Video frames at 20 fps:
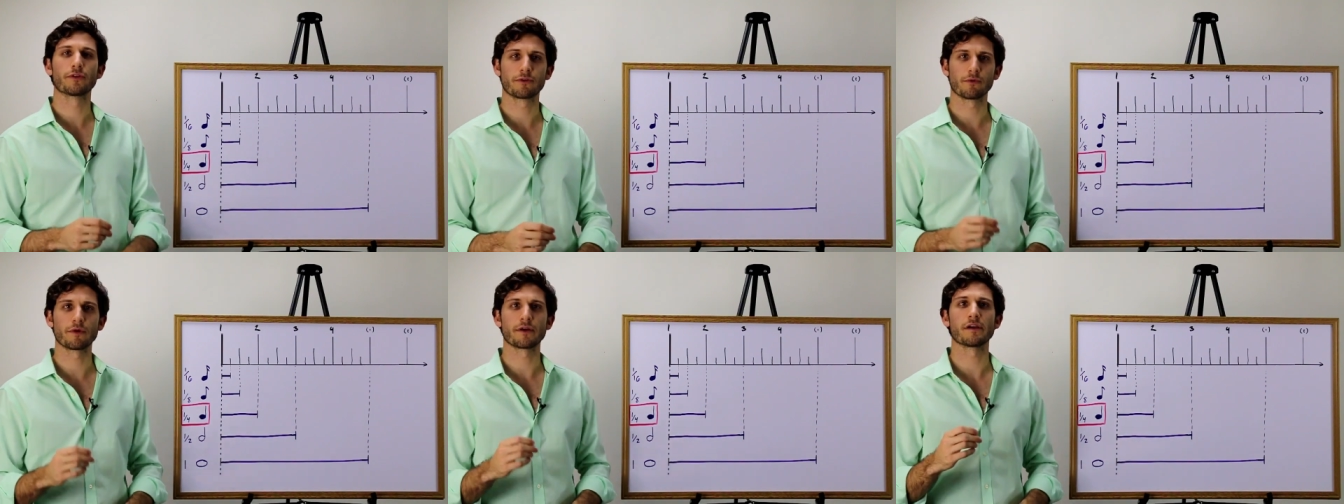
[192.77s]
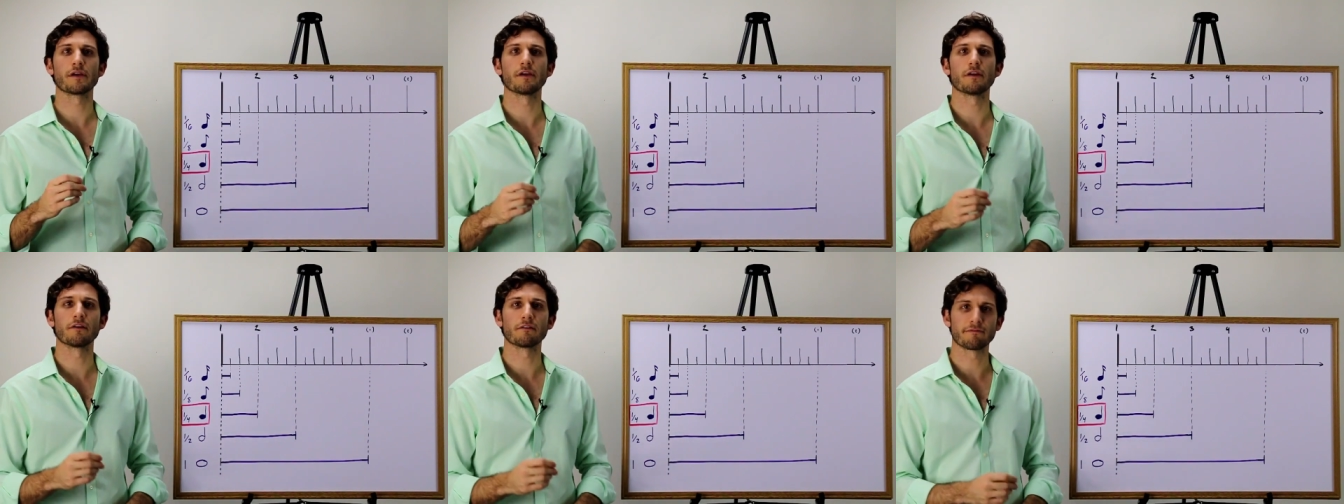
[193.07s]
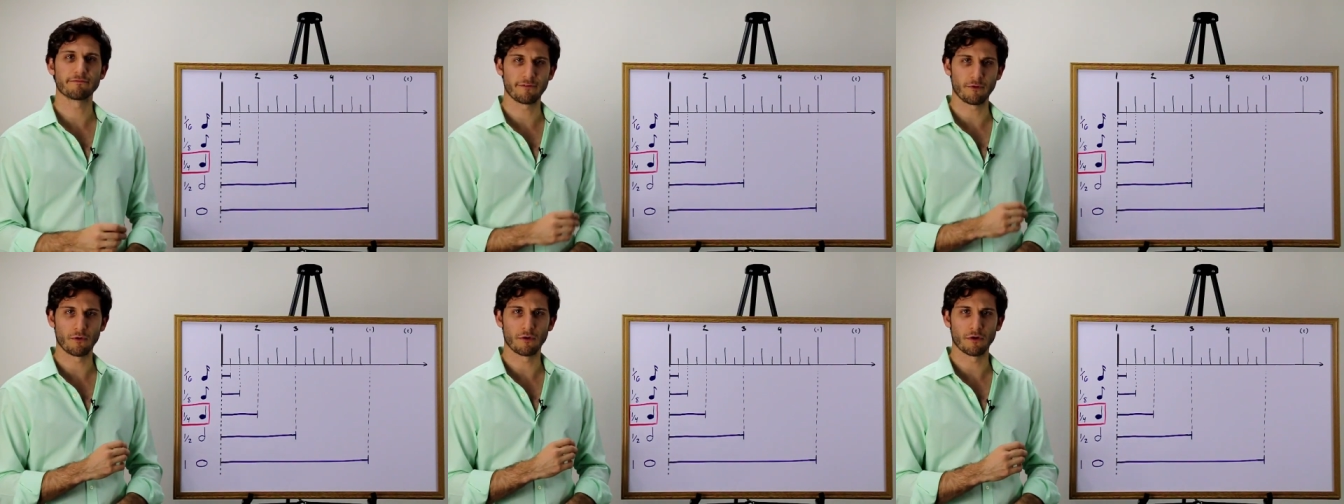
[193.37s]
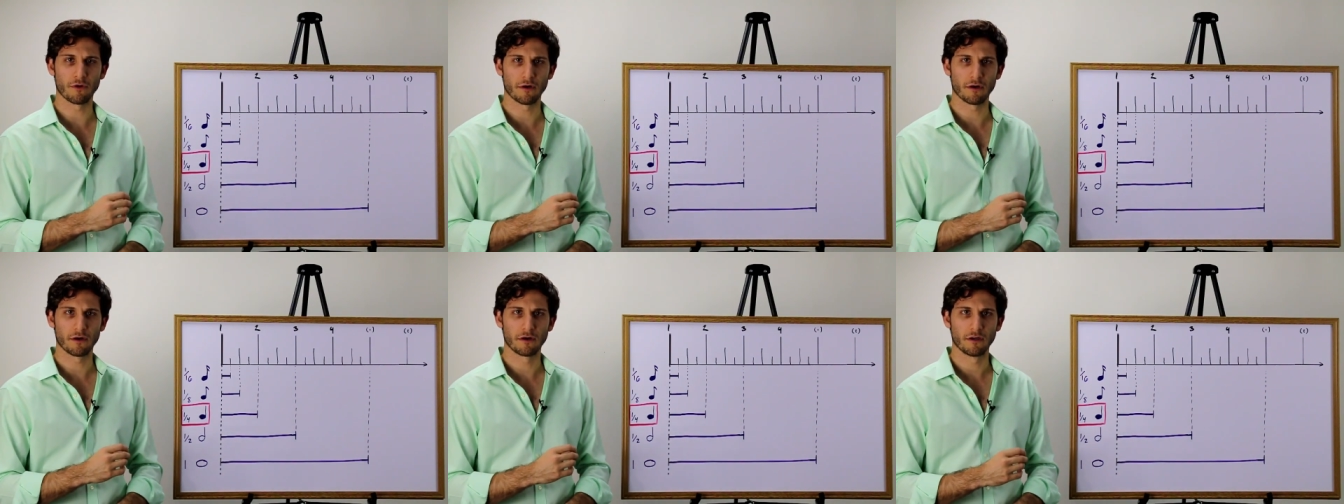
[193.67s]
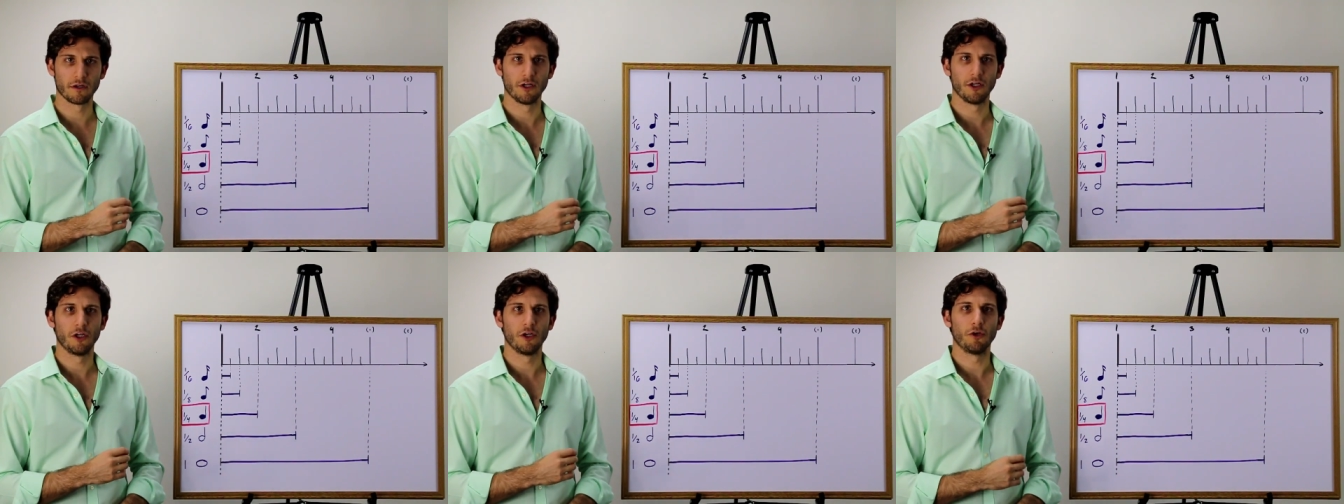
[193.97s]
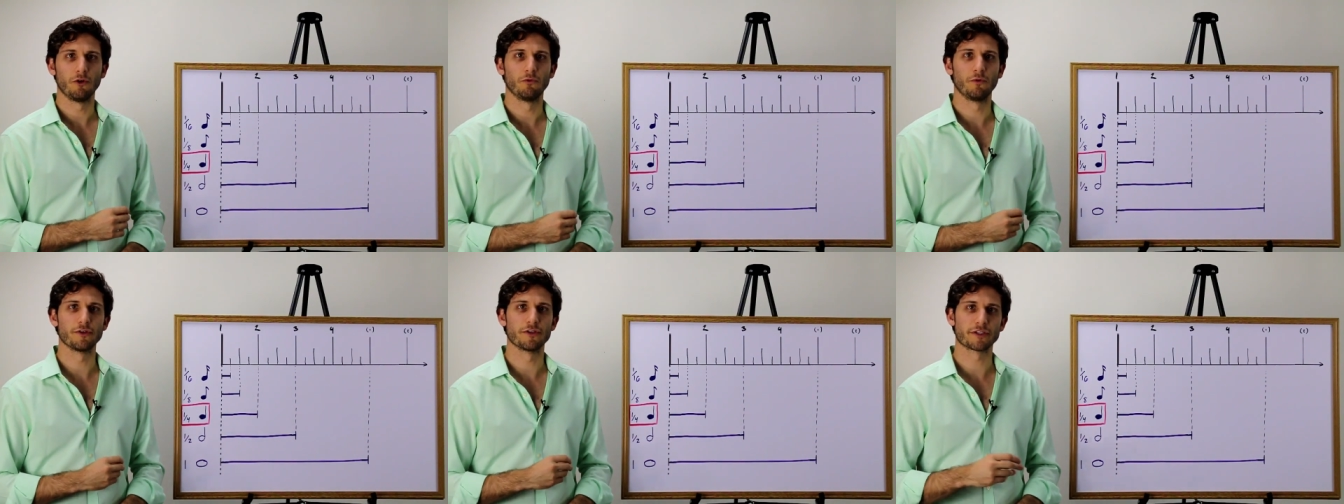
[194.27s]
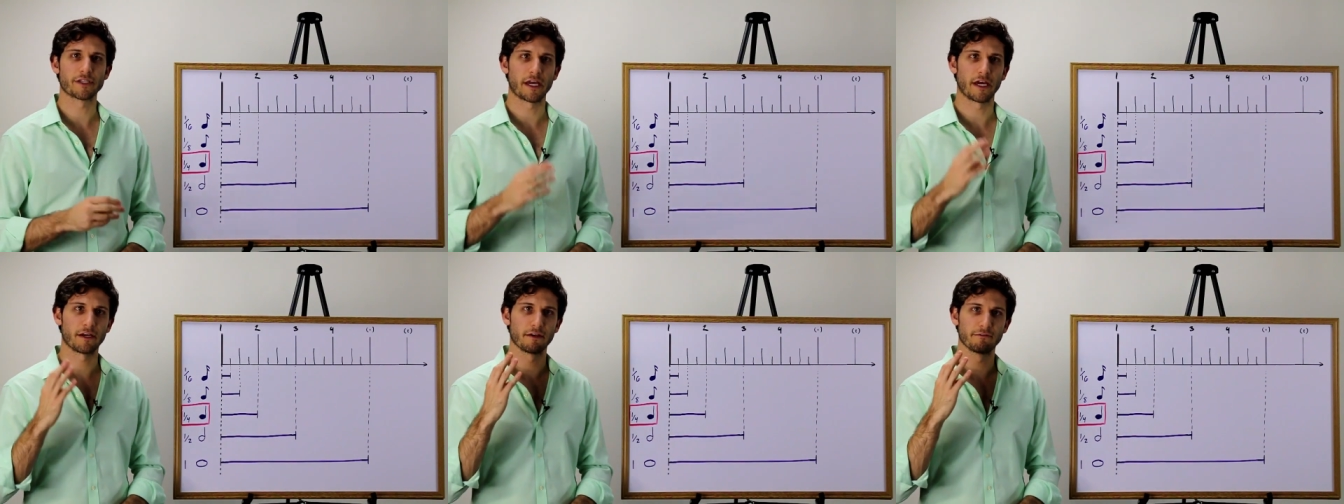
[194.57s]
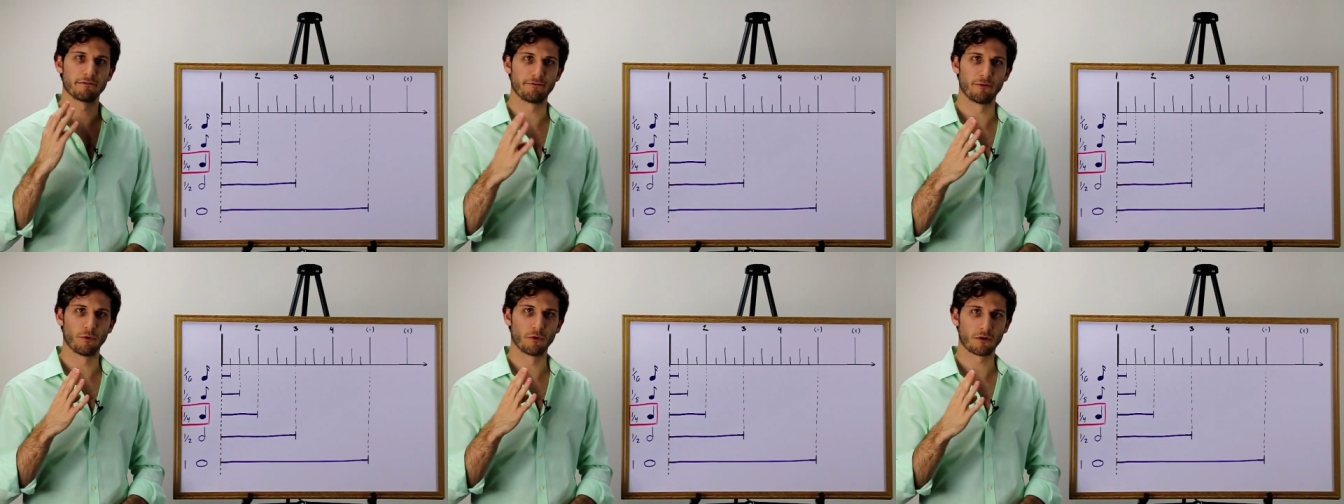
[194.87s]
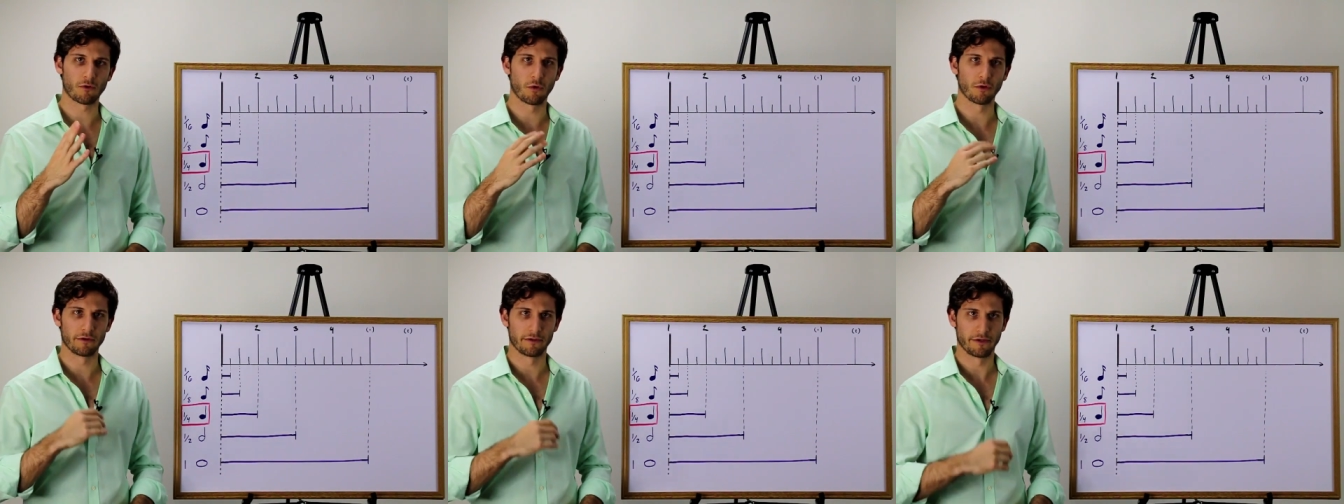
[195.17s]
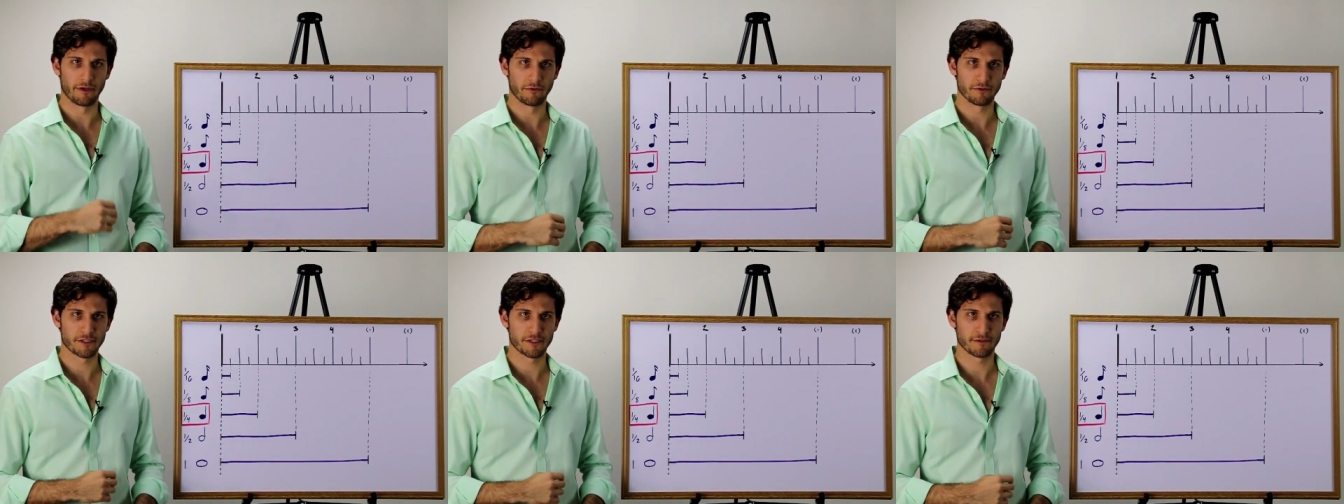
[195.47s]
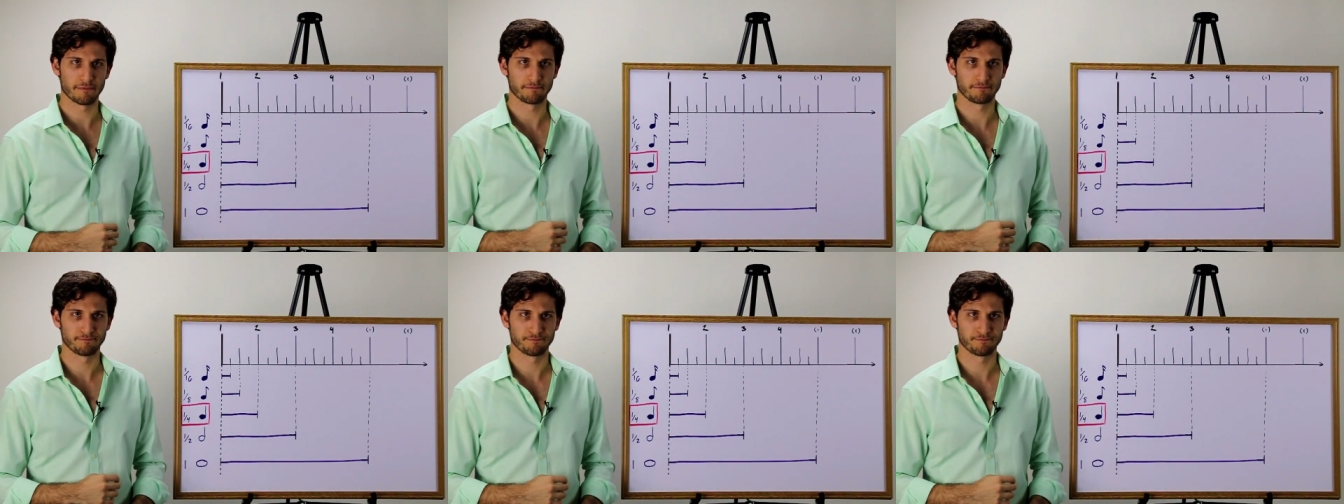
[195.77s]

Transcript: 3, 4, we just counted 4 quarter notes.